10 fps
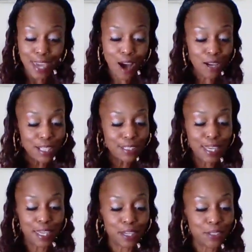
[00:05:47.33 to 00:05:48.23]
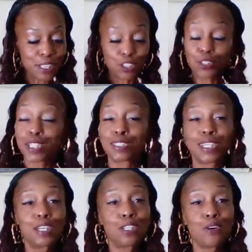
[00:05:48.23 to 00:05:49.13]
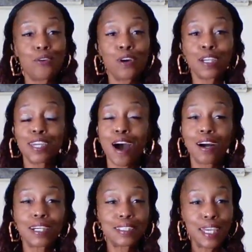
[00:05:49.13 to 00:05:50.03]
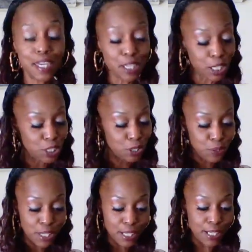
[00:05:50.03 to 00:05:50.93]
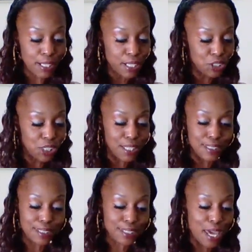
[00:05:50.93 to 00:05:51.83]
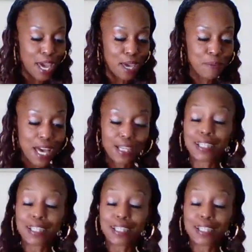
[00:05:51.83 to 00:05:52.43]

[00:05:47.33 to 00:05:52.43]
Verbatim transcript: Y'all continue to trust in the Lord. Y'all continue to do good in Jesus' name.